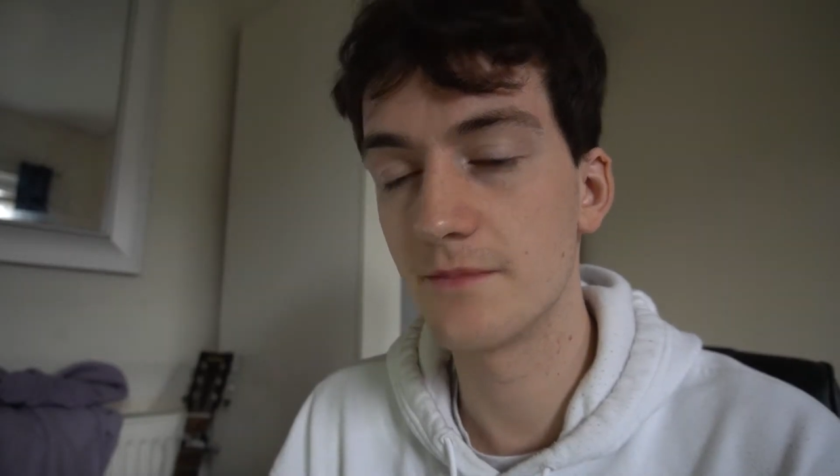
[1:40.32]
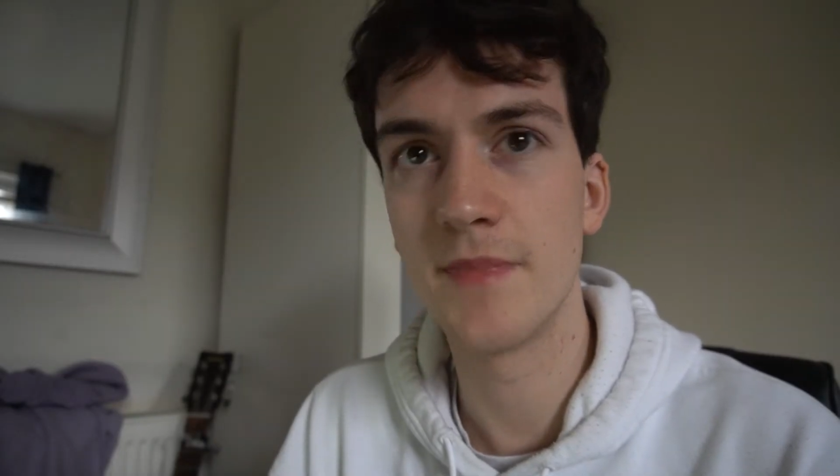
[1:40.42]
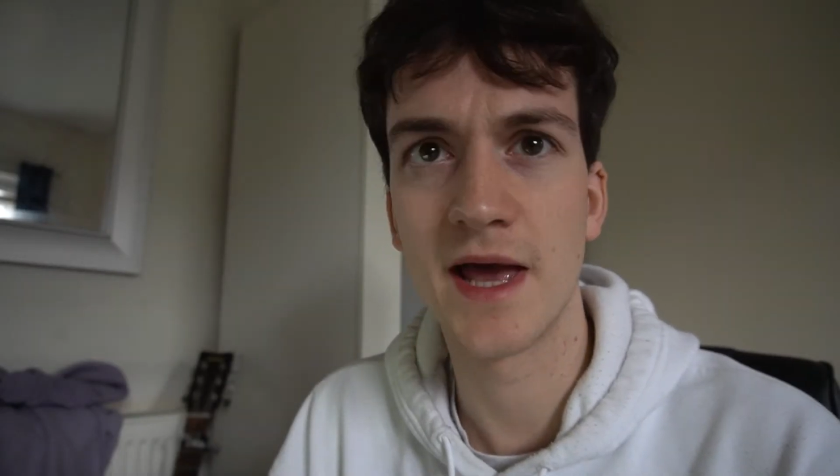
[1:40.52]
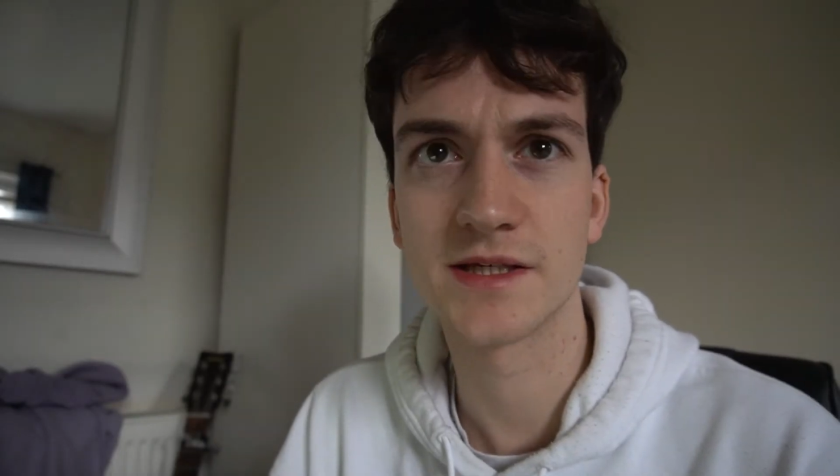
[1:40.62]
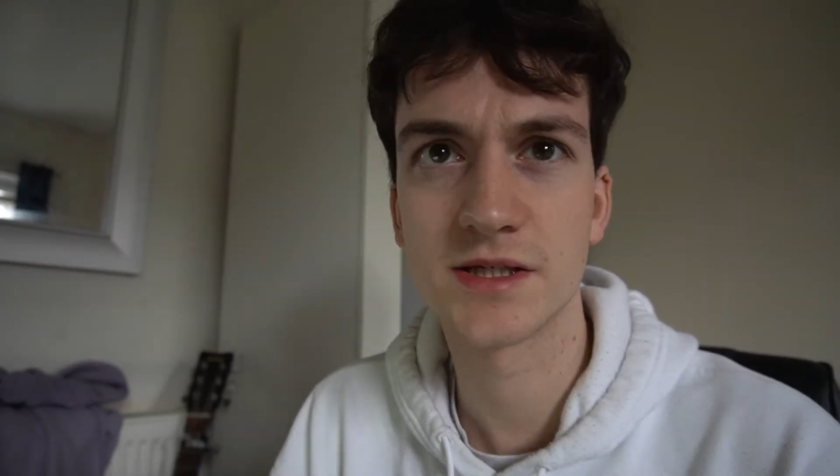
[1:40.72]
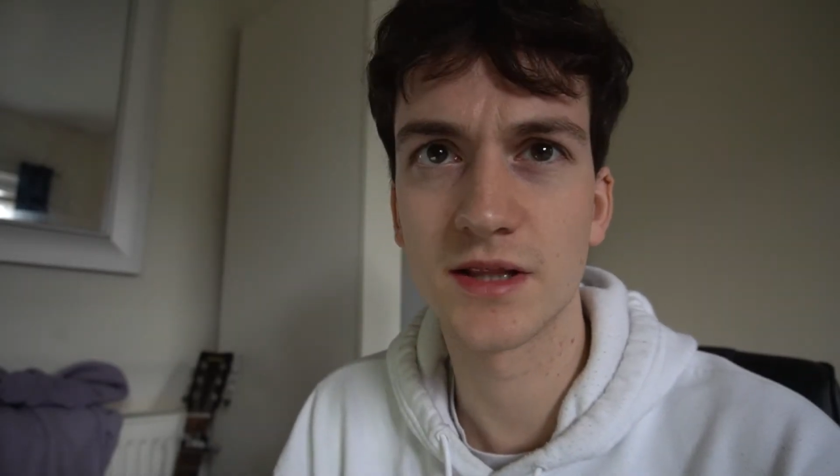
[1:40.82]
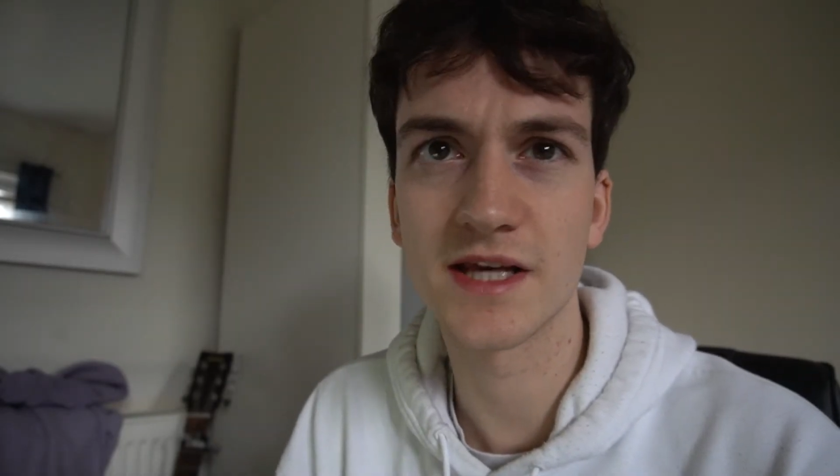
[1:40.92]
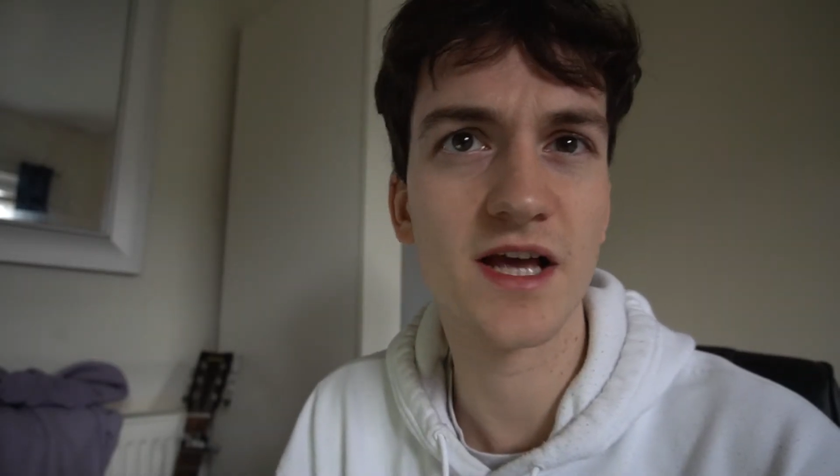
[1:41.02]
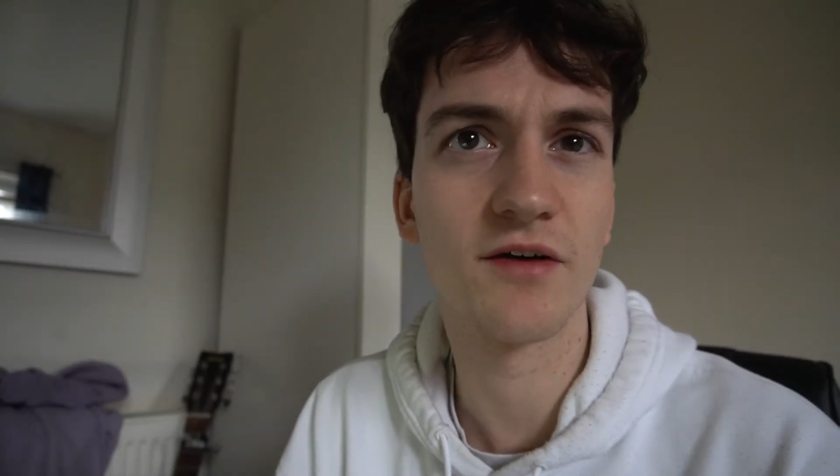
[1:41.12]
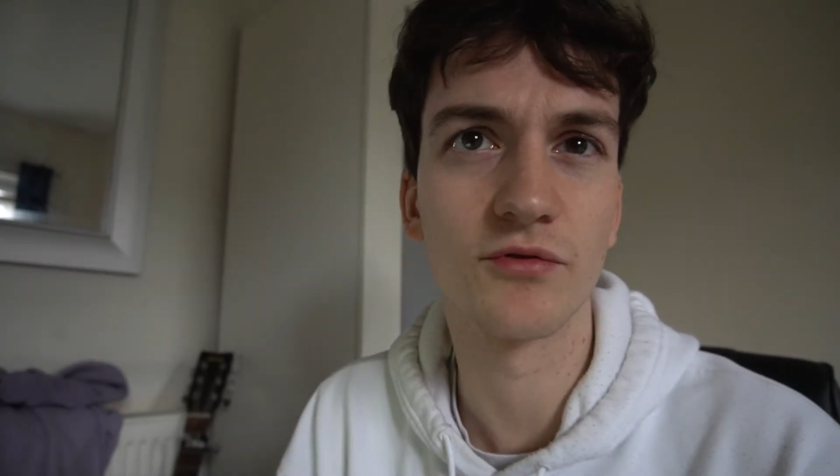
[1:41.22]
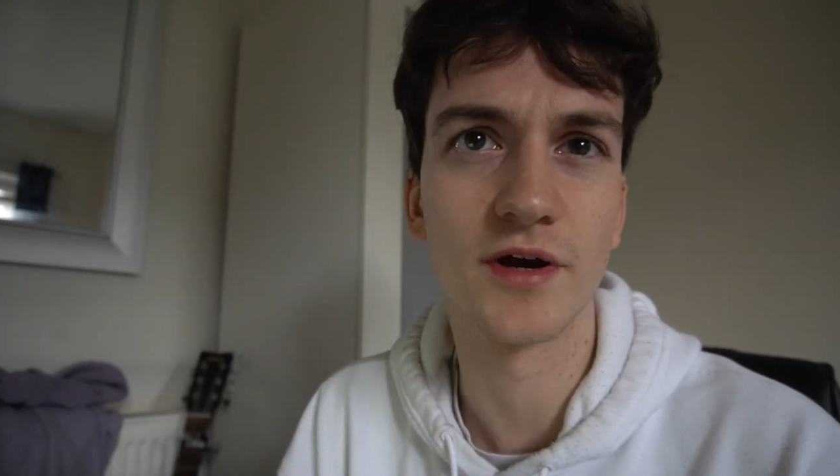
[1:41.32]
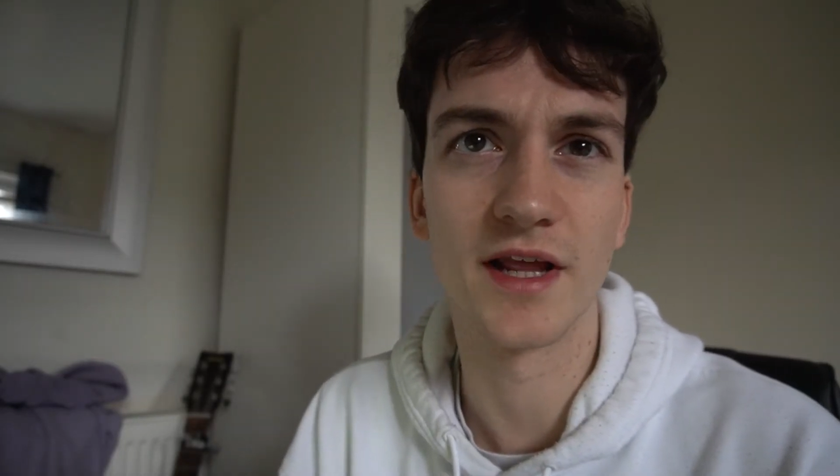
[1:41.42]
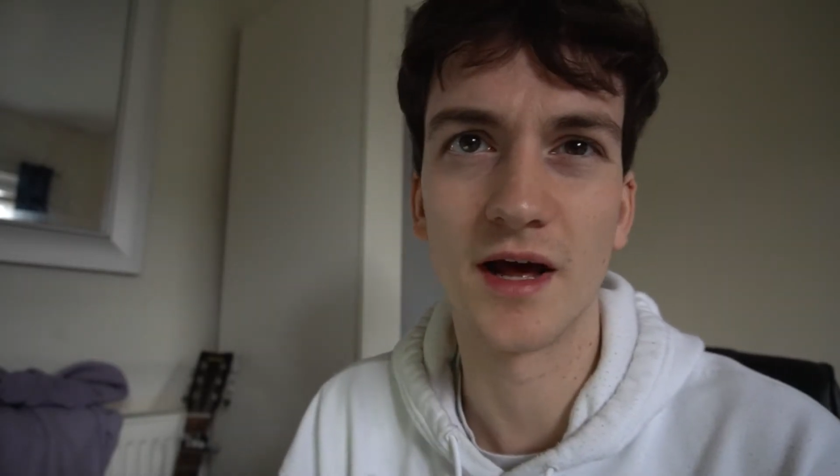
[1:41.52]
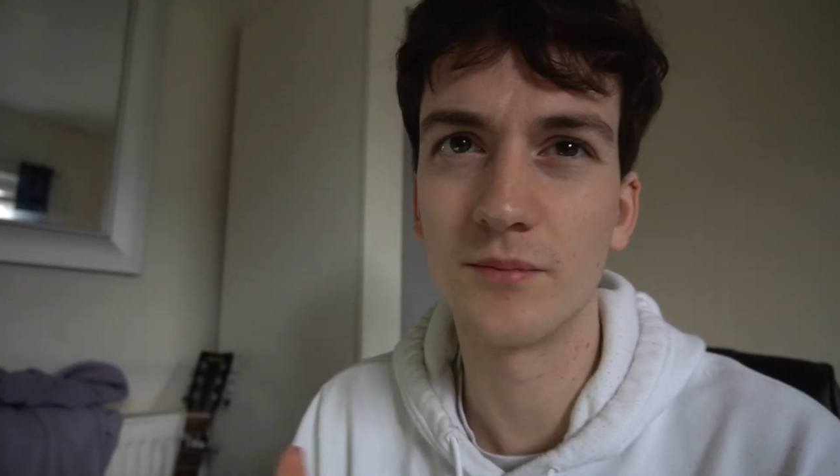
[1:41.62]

Metz, that's how I've written it.